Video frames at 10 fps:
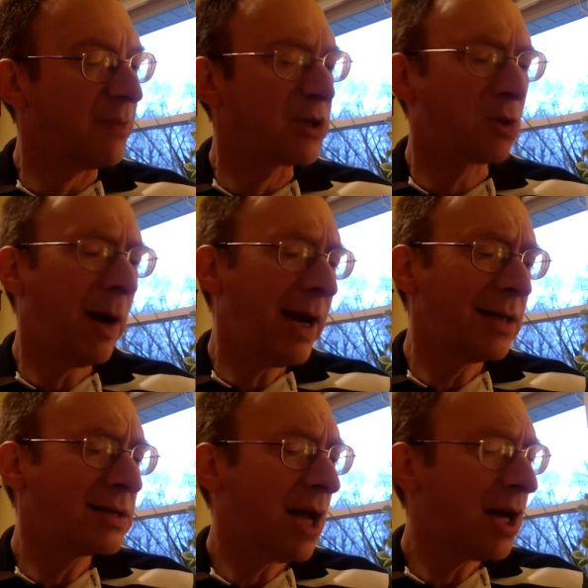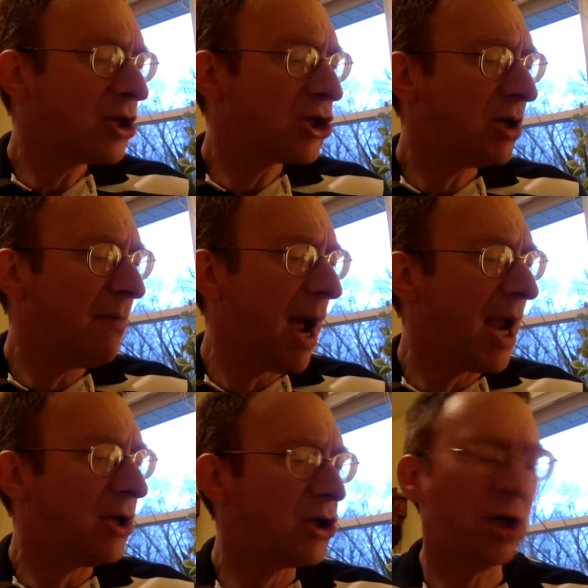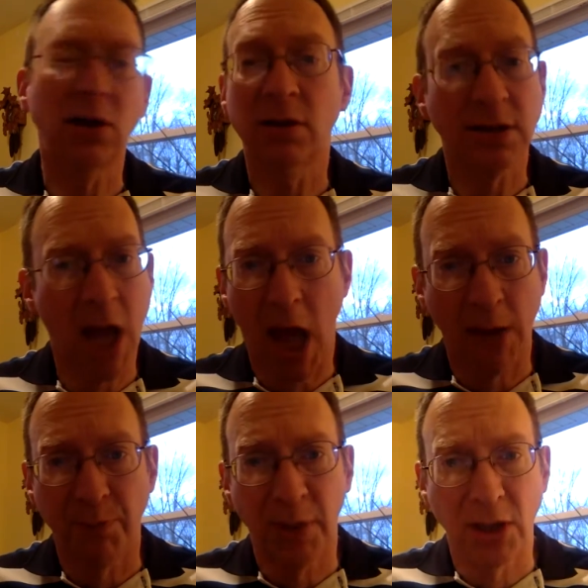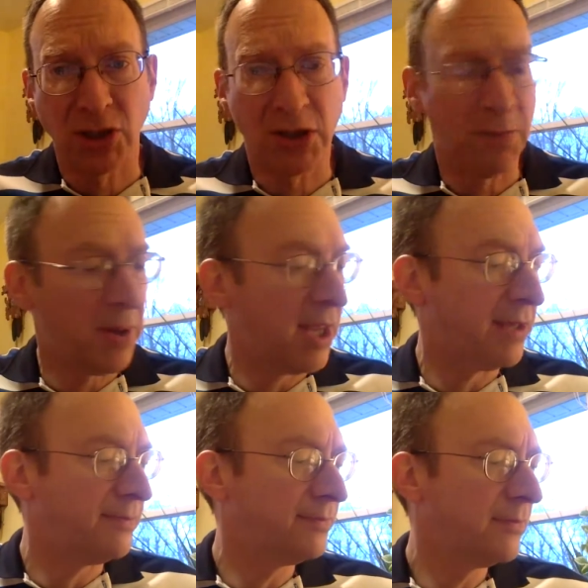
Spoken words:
but swing and tug as she might, she could not budge the pin.